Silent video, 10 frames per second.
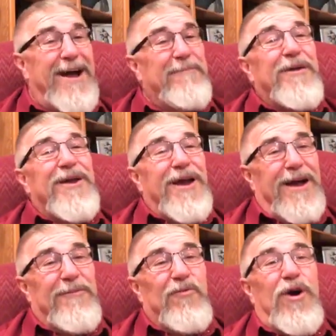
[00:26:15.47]
I'm
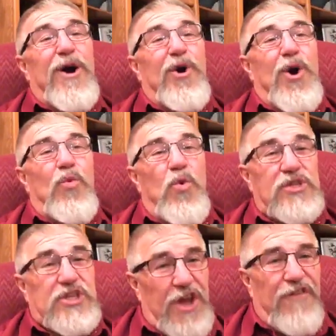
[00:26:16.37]
I'm
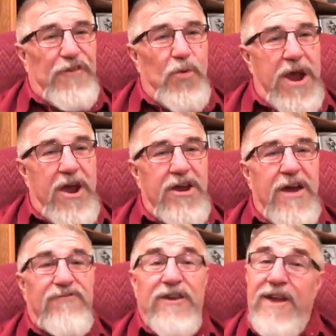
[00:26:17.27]
self-aware
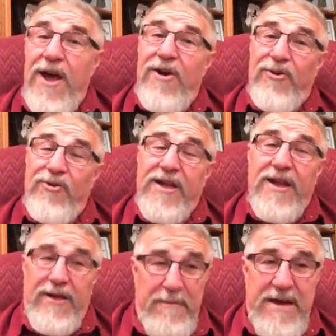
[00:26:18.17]
enough to know
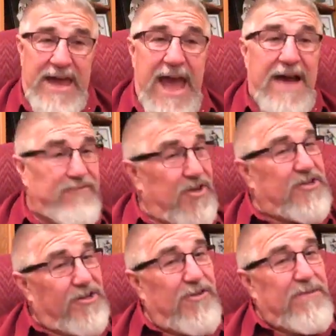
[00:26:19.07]
that I may have
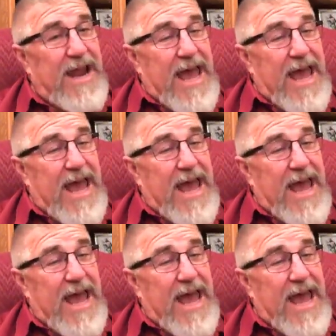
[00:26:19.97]
just a little bit,